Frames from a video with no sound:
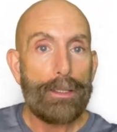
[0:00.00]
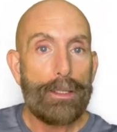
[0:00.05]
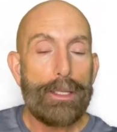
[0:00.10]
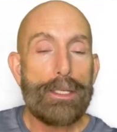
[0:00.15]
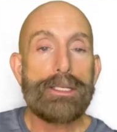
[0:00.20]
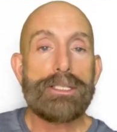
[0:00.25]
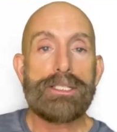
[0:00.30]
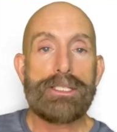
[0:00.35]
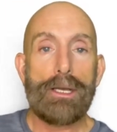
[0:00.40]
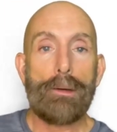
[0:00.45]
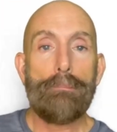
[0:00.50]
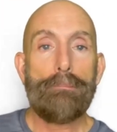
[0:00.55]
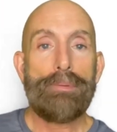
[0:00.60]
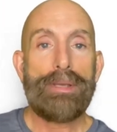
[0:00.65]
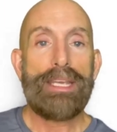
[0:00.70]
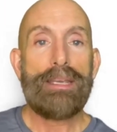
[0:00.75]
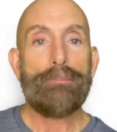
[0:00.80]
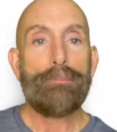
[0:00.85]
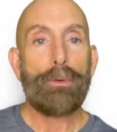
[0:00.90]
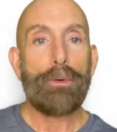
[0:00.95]
Some
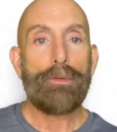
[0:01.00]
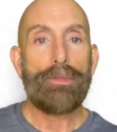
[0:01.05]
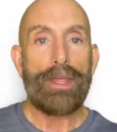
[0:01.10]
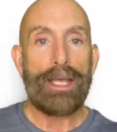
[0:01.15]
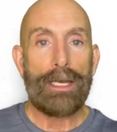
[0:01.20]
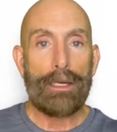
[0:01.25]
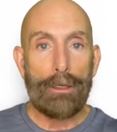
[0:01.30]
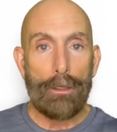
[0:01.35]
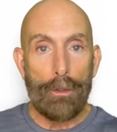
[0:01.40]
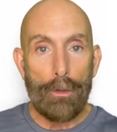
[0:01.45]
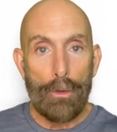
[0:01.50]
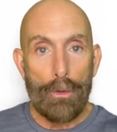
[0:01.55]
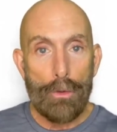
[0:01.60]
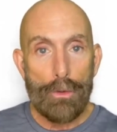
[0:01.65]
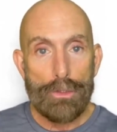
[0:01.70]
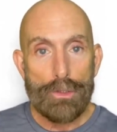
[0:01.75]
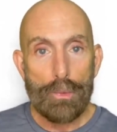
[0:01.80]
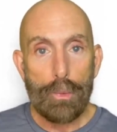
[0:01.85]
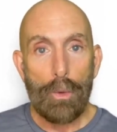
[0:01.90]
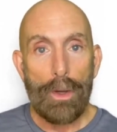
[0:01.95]
people, they
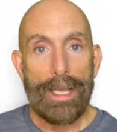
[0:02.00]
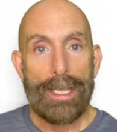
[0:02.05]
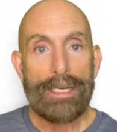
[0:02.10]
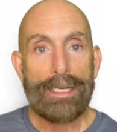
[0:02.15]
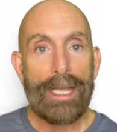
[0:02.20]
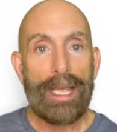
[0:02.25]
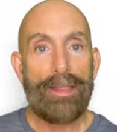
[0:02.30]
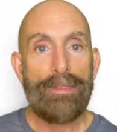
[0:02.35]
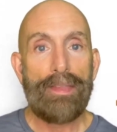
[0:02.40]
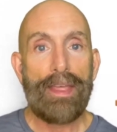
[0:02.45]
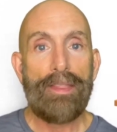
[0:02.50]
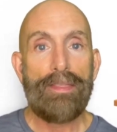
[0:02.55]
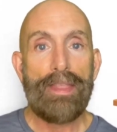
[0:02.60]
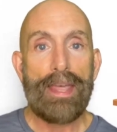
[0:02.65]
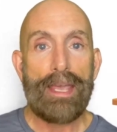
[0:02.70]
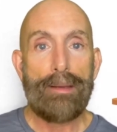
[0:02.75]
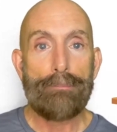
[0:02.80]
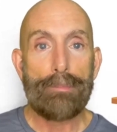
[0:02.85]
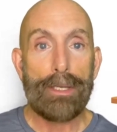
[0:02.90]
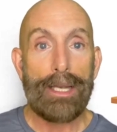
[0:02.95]
lose weight and then they
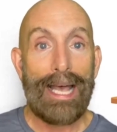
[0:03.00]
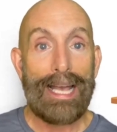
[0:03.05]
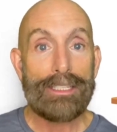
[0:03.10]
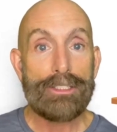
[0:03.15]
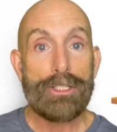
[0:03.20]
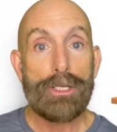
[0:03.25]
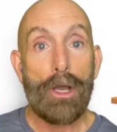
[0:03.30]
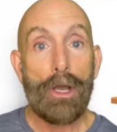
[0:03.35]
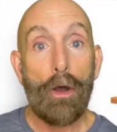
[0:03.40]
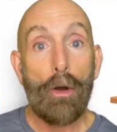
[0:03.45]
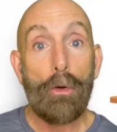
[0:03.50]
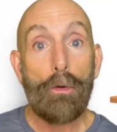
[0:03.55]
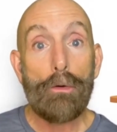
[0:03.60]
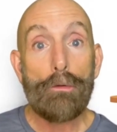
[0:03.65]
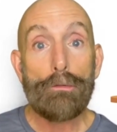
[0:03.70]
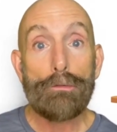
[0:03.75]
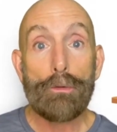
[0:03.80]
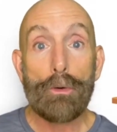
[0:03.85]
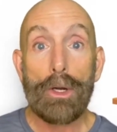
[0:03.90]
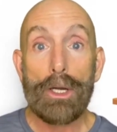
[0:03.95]
plateau
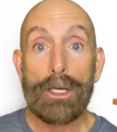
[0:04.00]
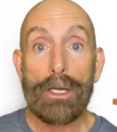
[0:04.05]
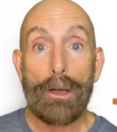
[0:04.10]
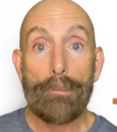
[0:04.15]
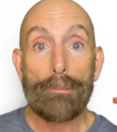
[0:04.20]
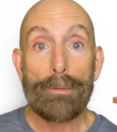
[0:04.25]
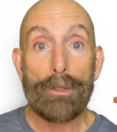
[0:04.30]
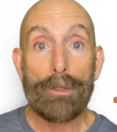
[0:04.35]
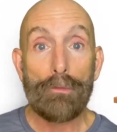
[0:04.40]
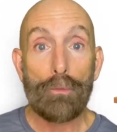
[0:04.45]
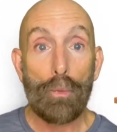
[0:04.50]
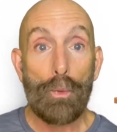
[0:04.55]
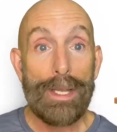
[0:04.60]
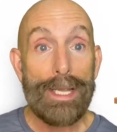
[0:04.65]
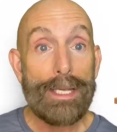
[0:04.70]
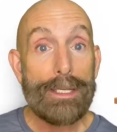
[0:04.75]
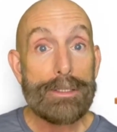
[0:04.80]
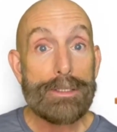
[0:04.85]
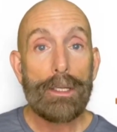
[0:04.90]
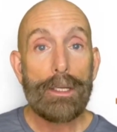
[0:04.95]
for a couple of
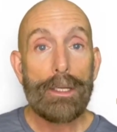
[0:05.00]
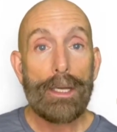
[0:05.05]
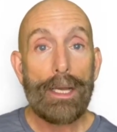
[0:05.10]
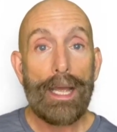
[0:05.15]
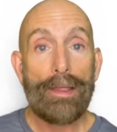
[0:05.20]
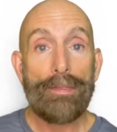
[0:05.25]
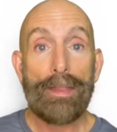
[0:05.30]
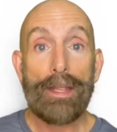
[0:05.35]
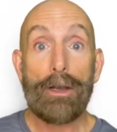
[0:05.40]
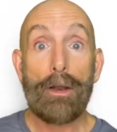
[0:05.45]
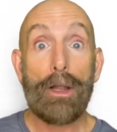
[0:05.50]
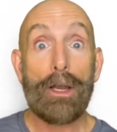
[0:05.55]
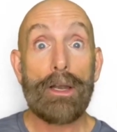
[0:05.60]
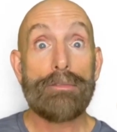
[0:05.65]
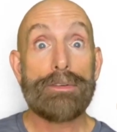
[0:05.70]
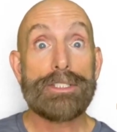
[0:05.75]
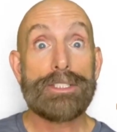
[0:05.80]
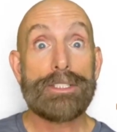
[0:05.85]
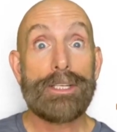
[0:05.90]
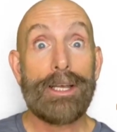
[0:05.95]
weeks, and then all of a
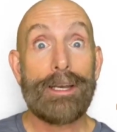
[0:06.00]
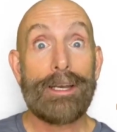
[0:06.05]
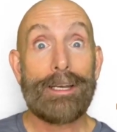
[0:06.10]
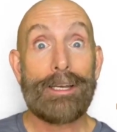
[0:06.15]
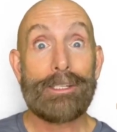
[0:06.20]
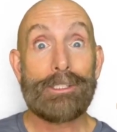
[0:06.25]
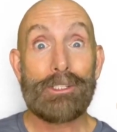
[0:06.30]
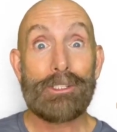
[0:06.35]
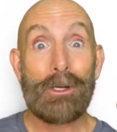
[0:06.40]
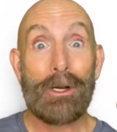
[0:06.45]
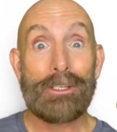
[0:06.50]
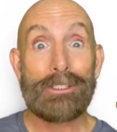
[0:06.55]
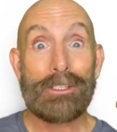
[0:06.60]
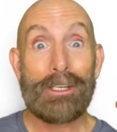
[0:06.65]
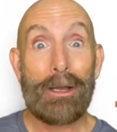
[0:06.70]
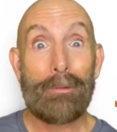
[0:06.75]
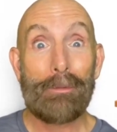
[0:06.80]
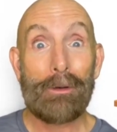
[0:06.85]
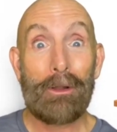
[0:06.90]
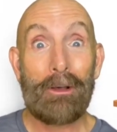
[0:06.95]
sudden it starts
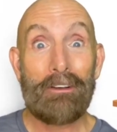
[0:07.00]
coming off